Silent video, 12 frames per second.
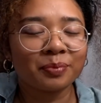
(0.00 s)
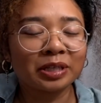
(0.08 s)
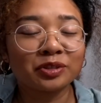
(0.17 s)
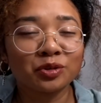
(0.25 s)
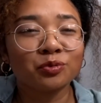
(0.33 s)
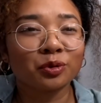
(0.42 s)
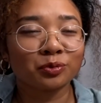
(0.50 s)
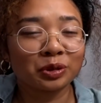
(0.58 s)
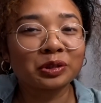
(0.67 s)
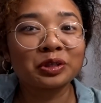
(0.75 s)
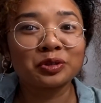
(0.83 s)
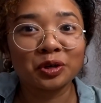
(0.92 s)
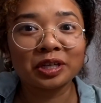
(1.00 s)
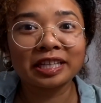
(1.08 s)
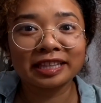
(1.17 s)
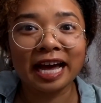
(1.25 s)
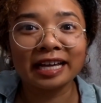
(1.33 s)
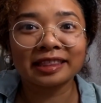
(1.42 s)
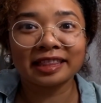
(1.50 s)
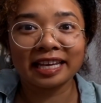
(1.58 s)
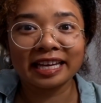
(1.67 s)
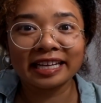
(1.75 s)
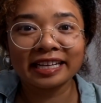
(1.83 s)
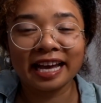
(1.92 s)
but you were really good at that
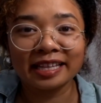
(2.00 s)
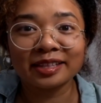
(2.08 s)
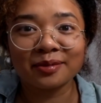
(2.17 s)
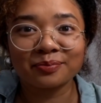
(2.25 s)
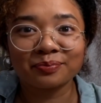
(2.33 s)
thing, and then